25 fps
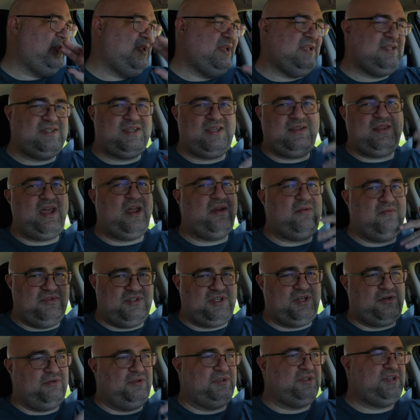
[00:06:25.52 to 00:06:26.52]
It's in that
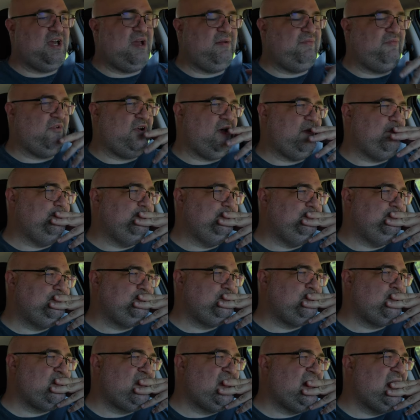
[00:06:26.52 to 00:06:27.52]
general time frame.
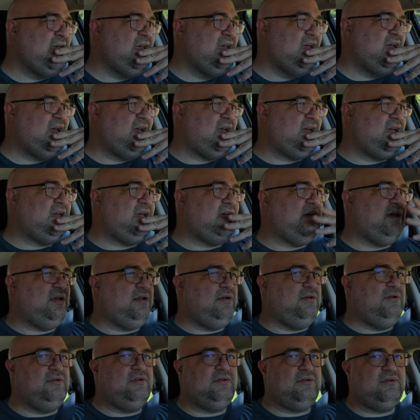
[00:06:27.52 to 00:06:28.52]

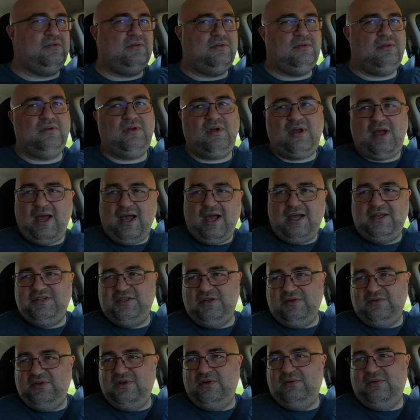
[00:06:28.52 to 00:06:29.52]
And I
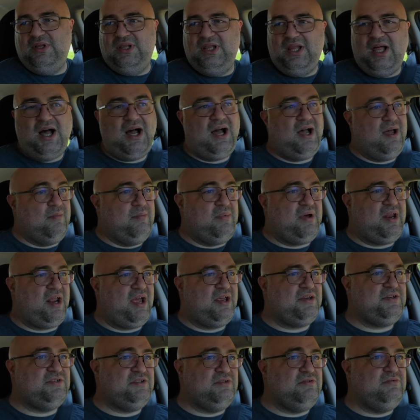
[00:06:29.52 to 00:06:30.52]
don't know a lot, but
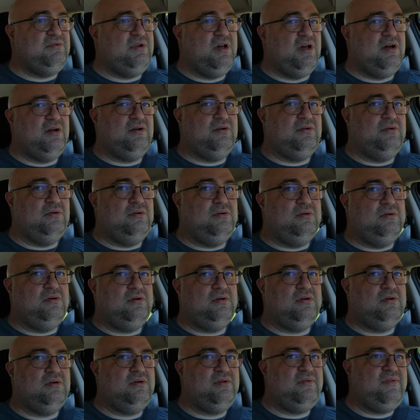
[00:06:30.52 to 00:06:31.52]
I do
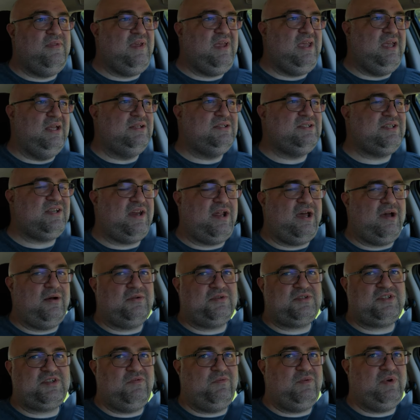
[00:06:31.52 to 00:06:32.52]
know the ins and
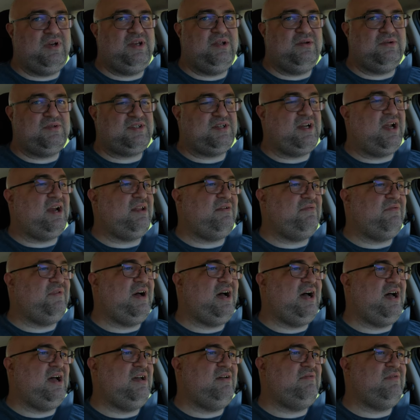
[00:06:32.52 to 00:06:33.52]
outs of Windows
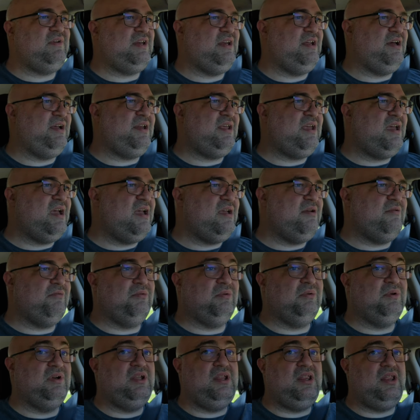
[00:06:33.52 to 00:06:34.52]
95 and 98
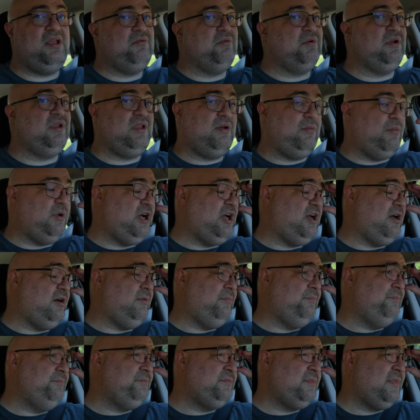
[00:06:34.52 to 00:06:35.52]
really, really
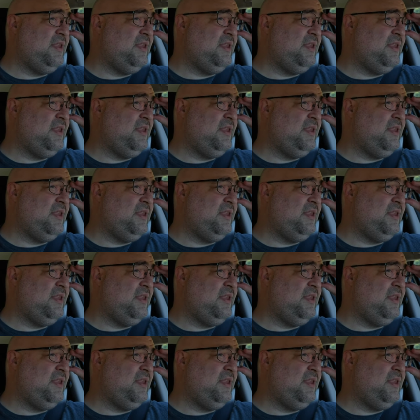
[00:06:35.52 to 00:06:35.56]
well.